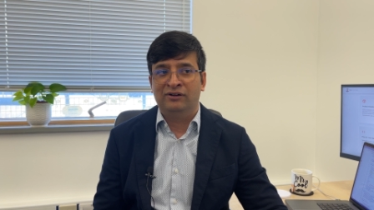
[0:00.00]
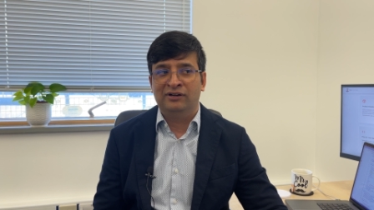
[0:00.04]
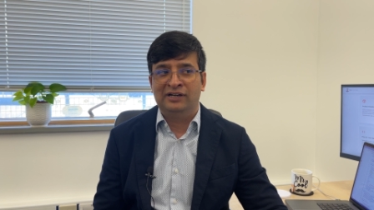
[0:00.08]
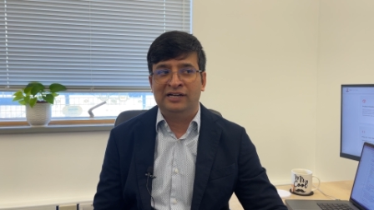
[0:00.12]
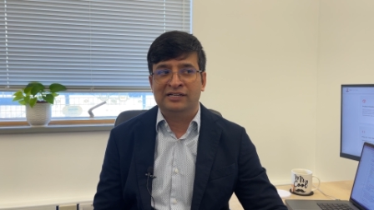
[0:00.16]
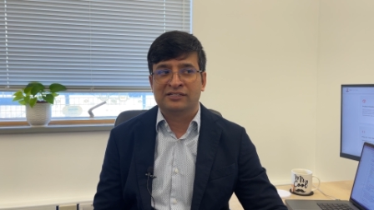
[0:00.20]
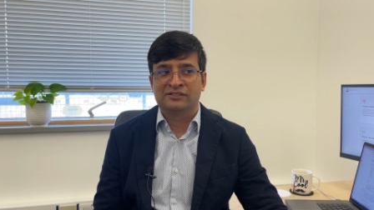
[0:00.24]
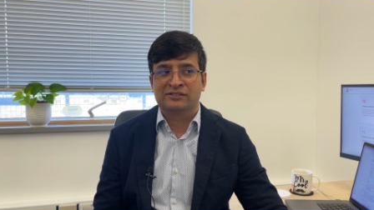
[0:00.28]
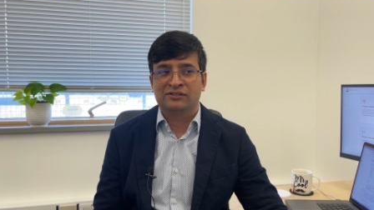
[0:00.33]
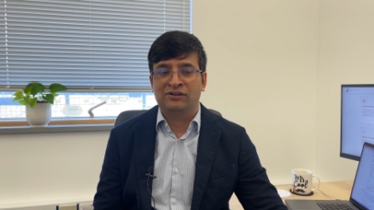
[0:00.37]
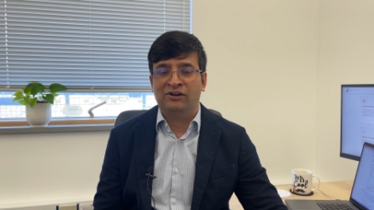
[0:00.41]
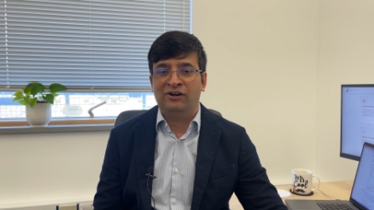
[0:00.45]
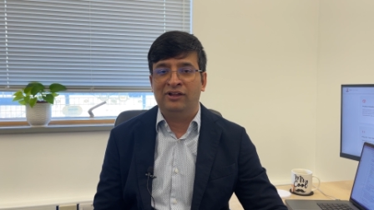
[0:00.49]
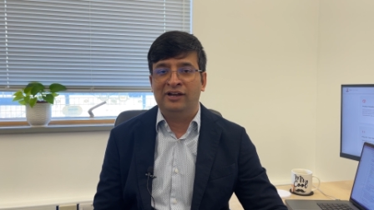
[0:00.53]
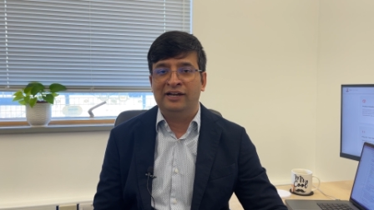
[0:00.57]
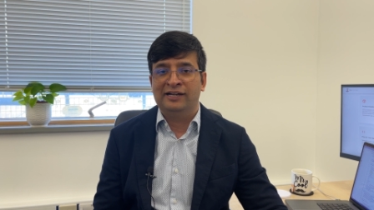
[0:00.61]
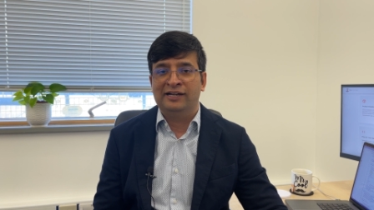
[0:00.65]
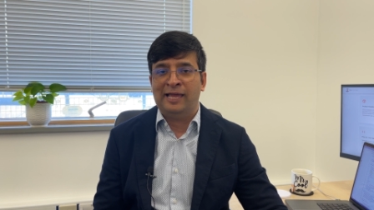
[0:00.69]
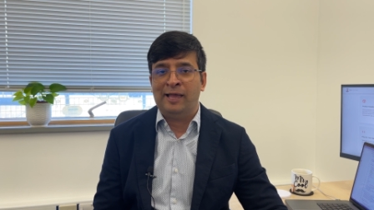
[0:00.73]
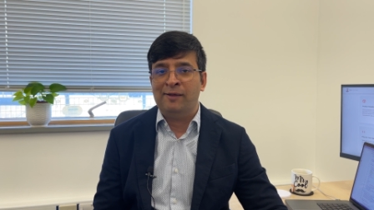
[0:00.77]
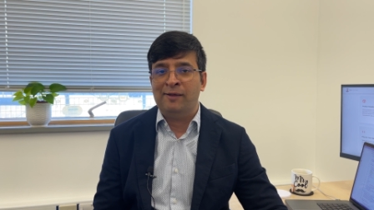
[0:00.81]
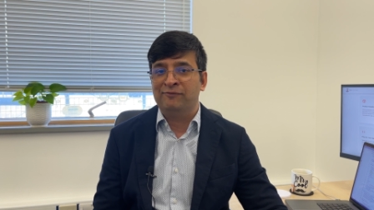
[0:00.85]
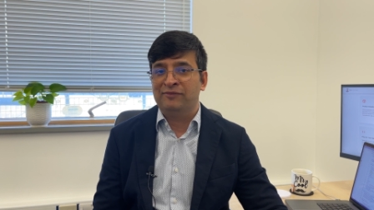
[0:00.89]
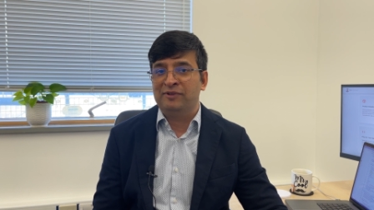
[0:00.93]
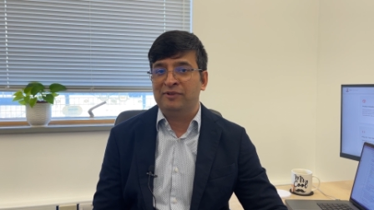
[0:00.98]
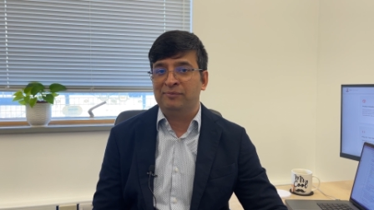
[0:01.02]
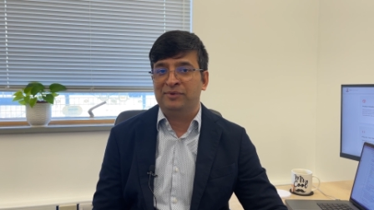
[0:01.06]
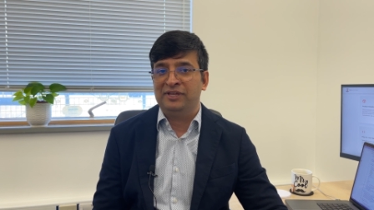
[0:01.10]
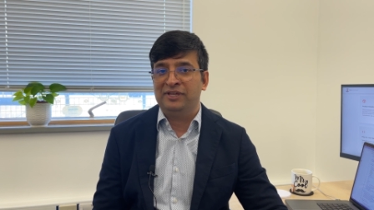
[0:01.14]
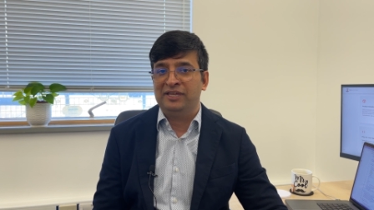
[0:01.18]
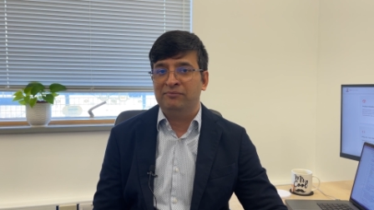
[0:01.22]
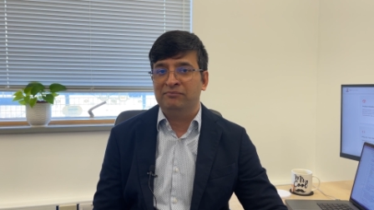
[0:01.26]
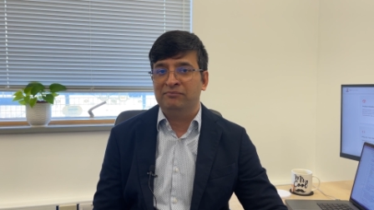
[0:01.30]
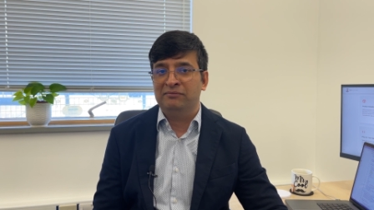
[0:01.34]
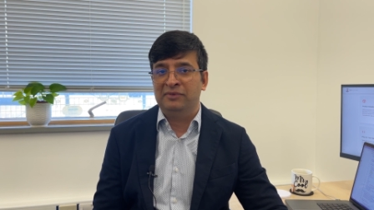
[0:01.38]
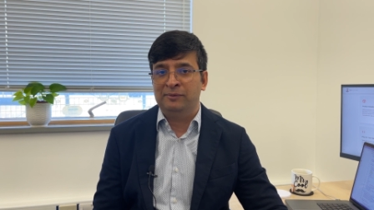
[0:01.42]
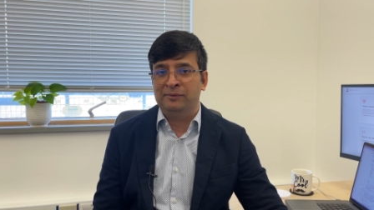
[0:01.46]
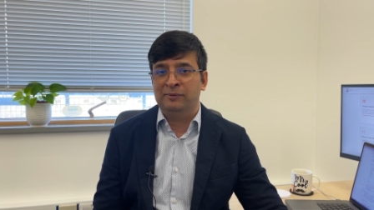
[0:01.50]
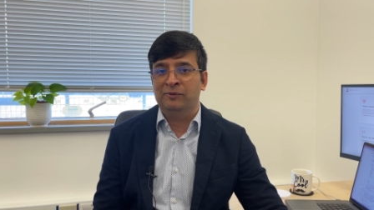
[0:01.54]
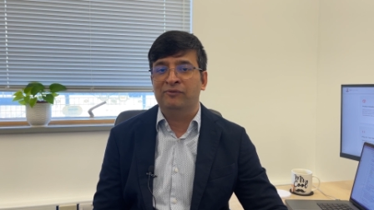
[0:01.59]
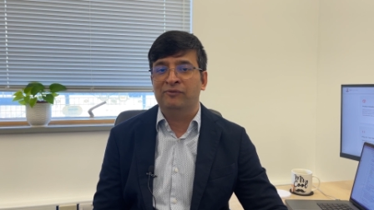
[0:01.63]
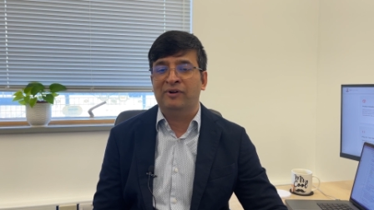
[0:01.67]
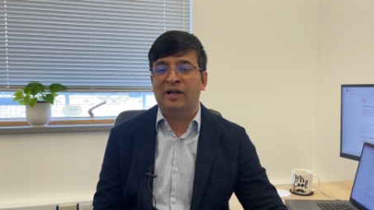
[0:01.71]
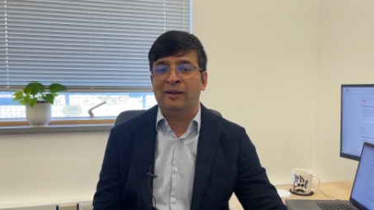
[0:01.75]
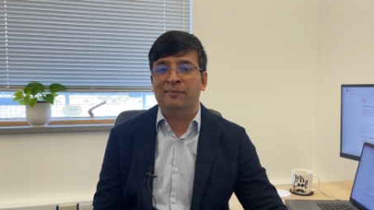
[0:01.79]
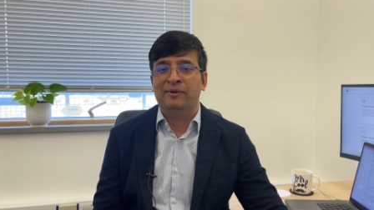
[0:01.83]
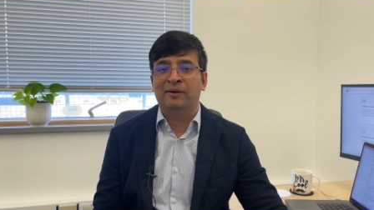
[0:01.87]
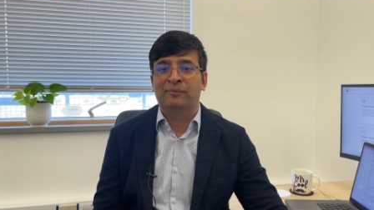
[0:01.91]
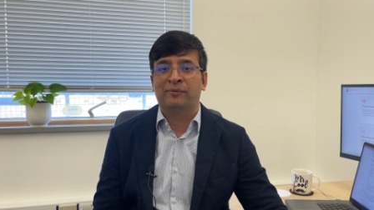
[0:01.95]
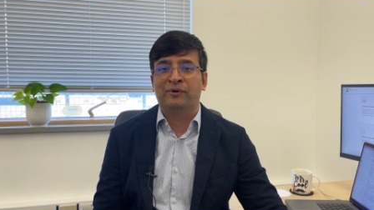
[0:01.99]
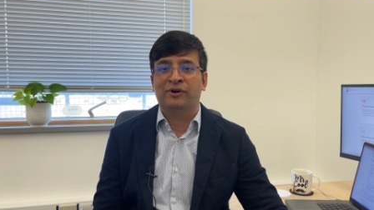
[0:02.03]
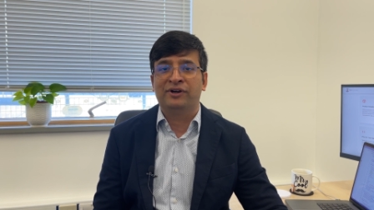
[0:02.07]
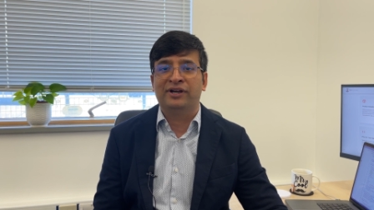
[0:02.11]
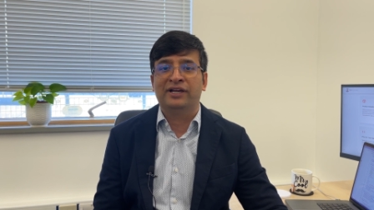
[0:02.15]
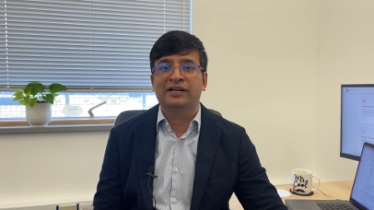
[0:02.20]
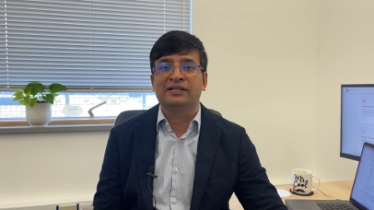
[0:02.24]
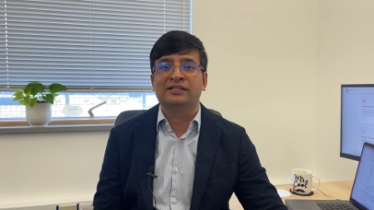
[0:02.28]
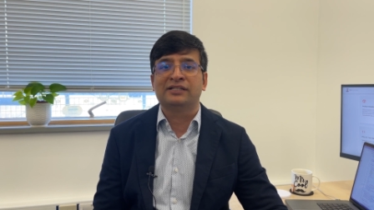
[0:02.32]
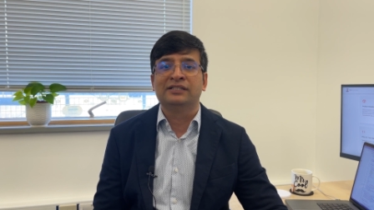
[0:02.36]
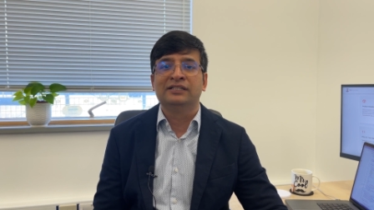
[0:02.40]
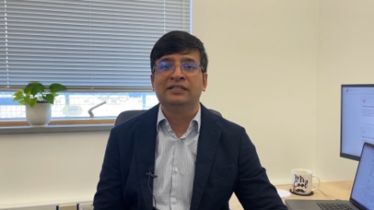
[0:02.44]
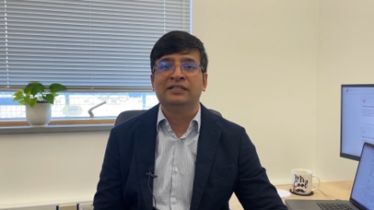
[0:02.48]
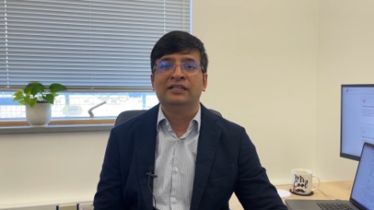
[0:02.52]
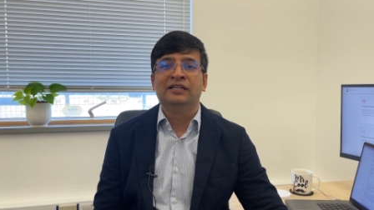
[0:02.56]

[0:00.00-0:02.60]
let's call it MVP, minimum viable product,